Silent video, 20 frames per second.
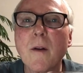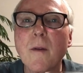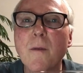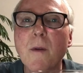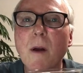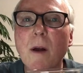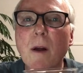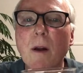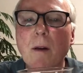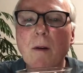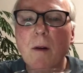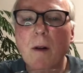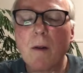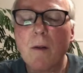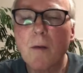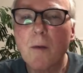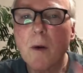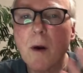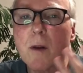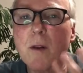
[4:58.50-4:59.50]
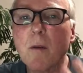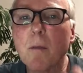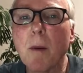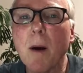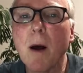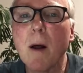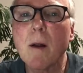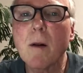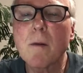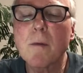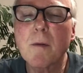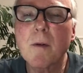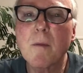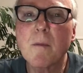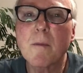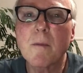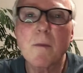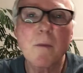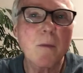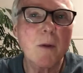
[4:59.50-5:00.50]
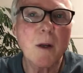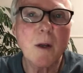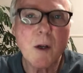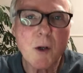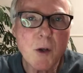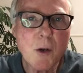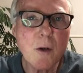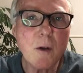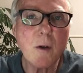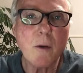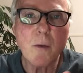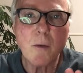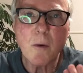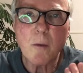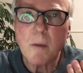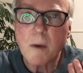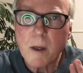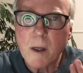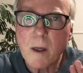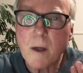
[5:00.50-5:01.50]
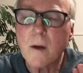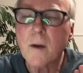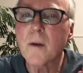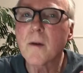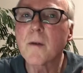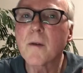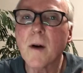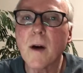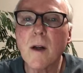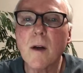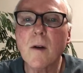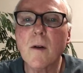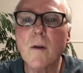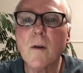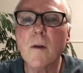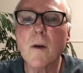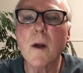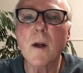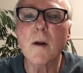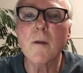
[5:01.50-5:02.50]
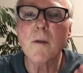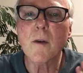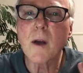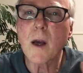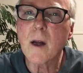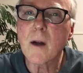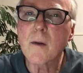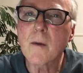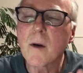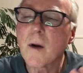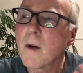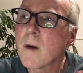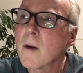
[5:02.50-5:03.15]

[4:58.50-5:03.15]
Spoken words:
and throughout the palate, from initial through mid to final, you get a kind of